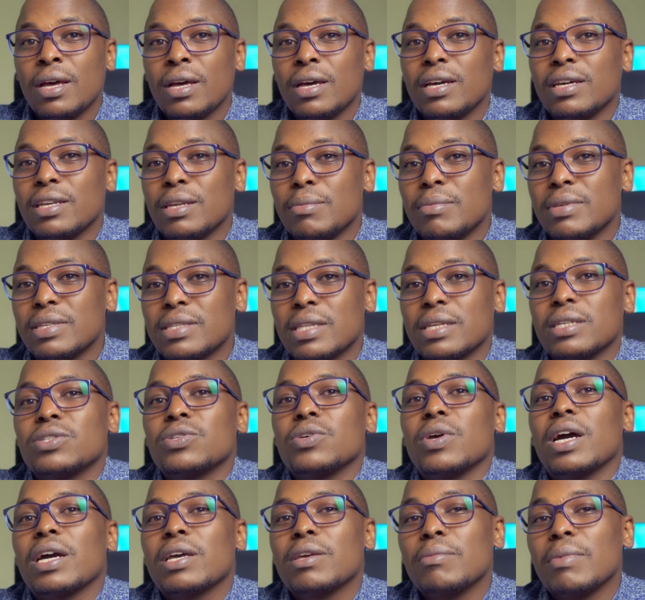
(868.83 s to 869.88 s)
It means that
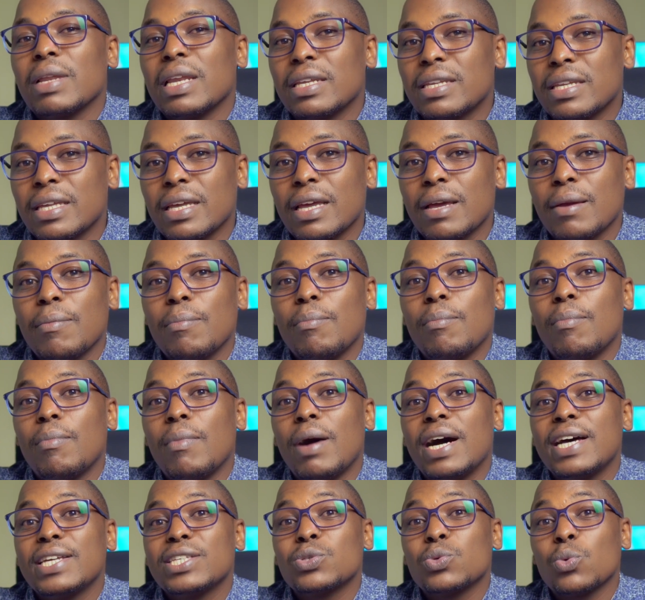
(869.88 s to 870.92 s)
you're accumulating
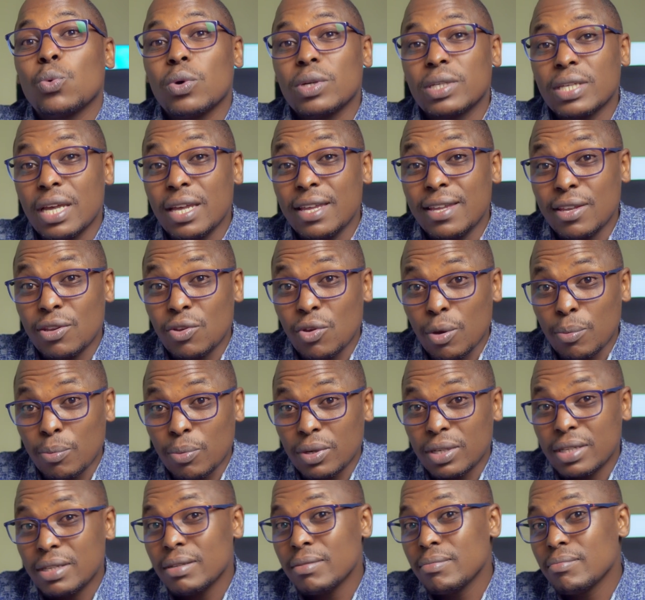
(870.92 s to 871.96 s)
much water in your
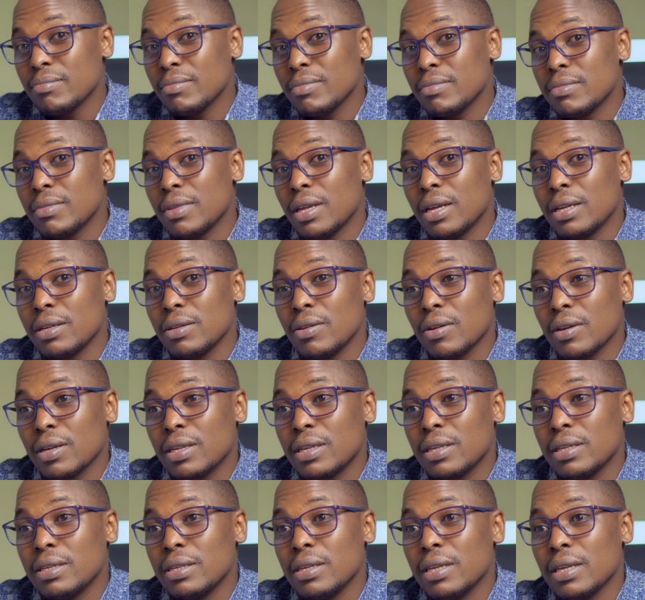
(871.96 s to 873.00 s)
body than your
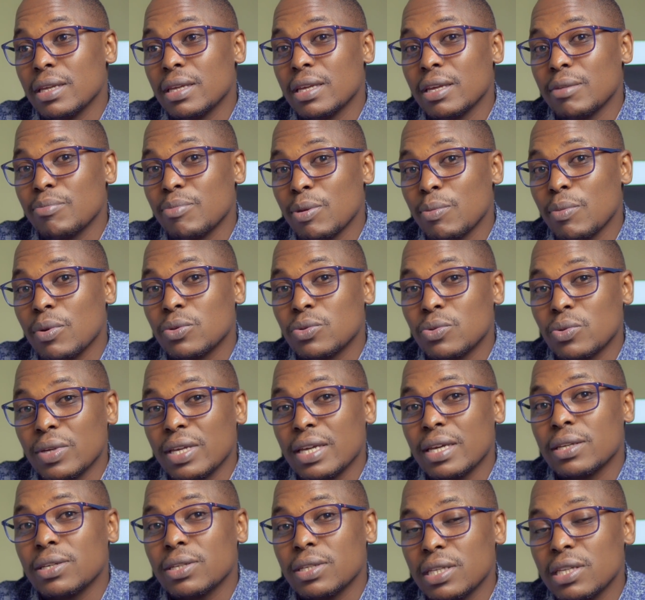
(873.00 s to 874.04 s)
kidney can be able to
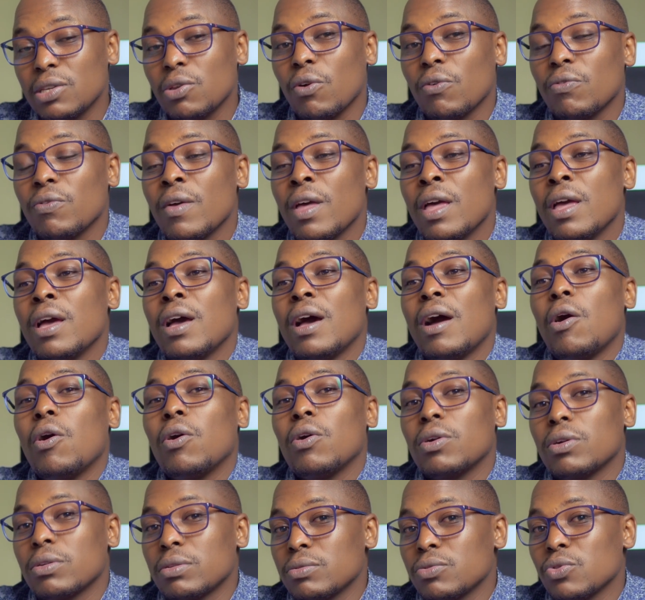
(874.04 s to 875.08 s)
get rid of,
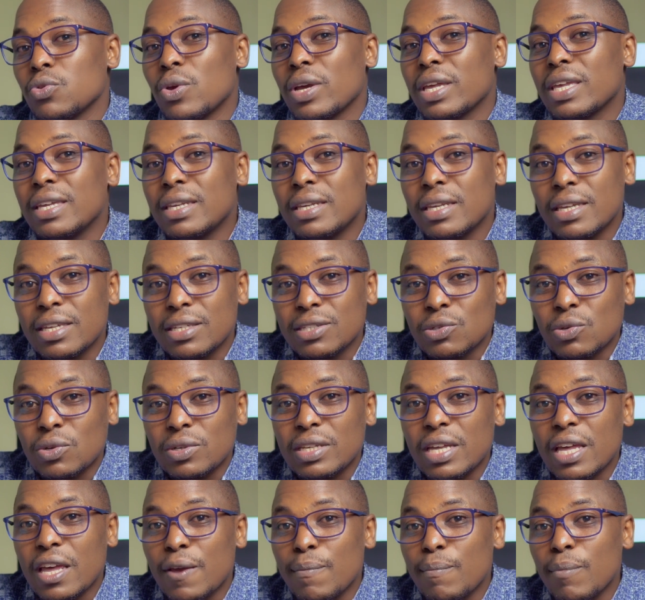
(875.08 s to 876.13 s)
or your kidney is
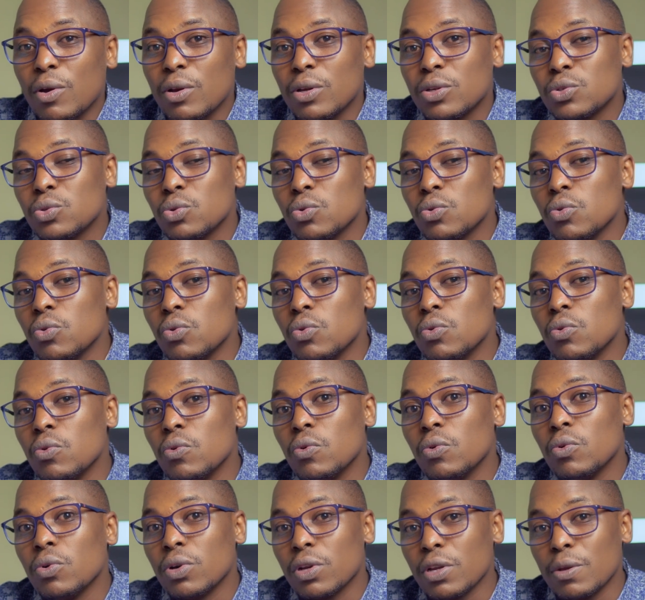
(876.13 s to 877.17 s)
not able
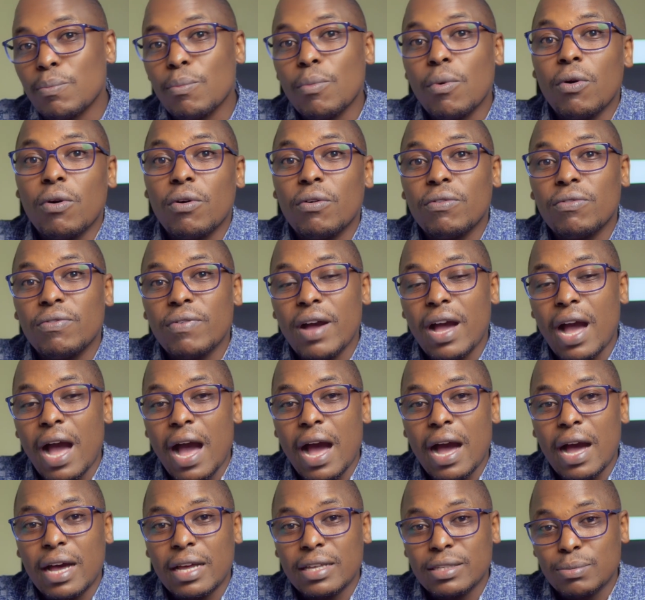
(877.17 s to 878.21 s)
to remove
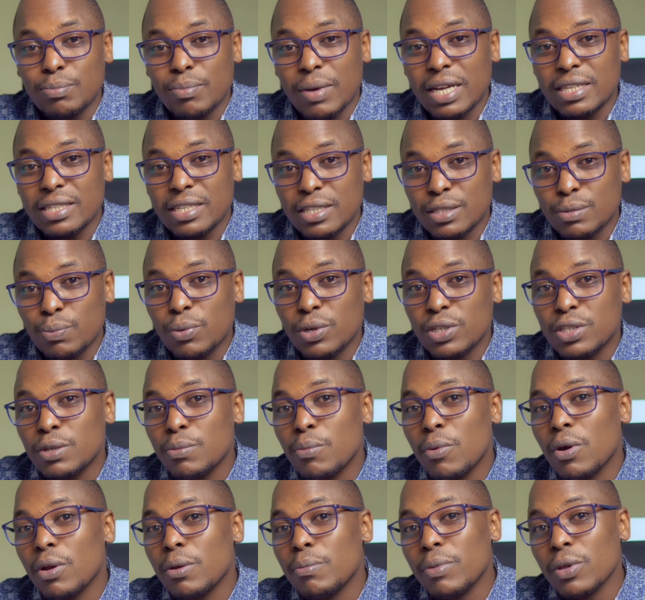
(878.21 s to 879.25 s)
as much as
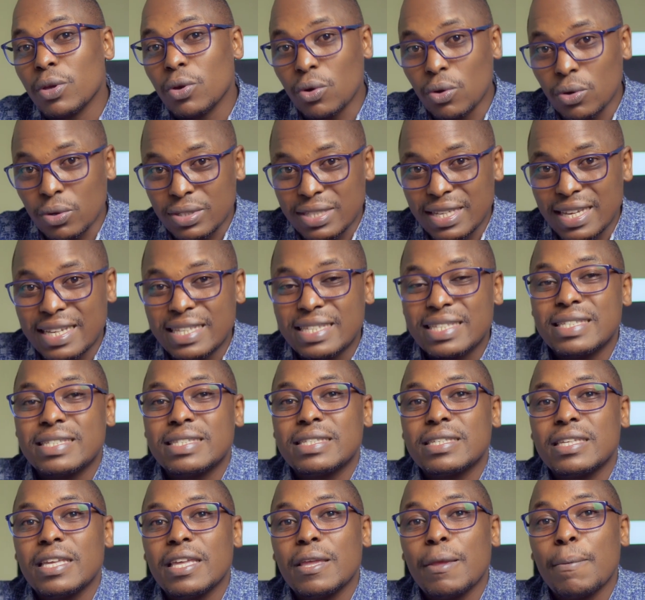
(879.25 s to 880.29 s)
possible because
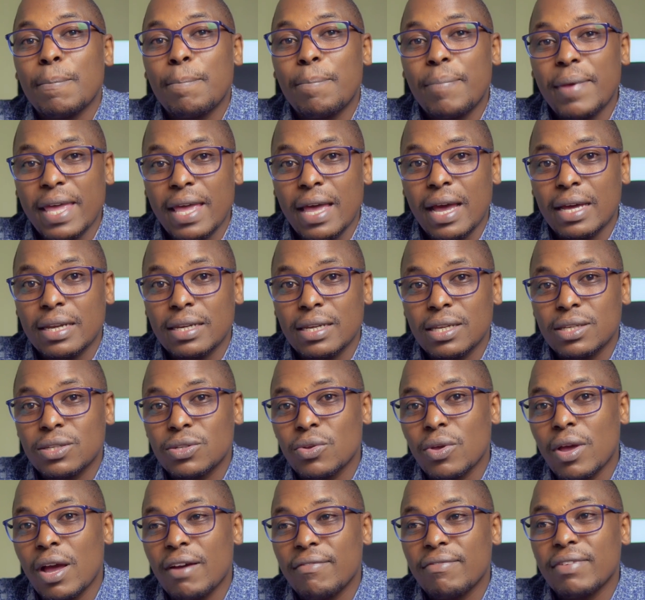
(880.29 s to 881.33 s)
it's impaired.
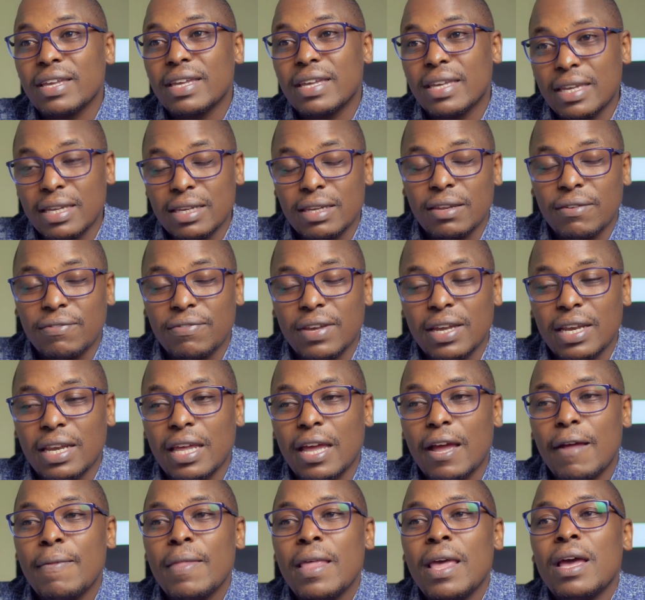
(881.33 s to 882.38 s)
So you're having kidney
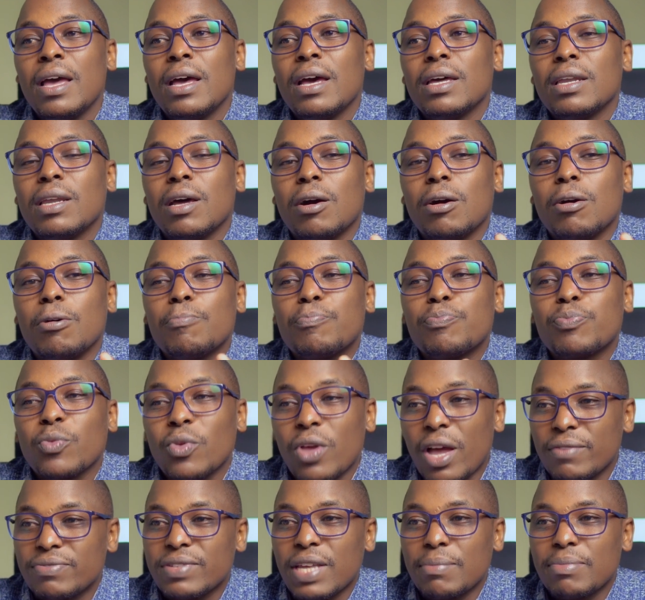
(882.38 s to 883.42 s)
failure. Now
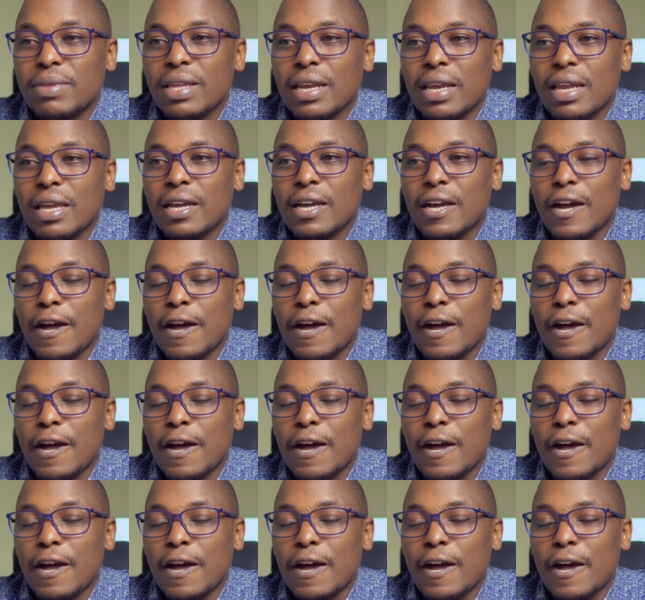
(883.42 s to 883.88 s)
you have something like